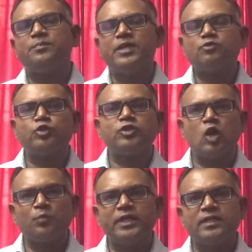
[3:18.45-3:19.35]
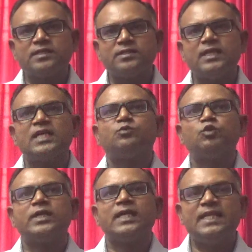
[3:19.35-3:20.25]
military dominance that
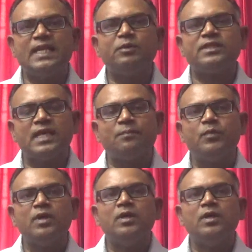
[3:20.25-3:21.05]
would enable them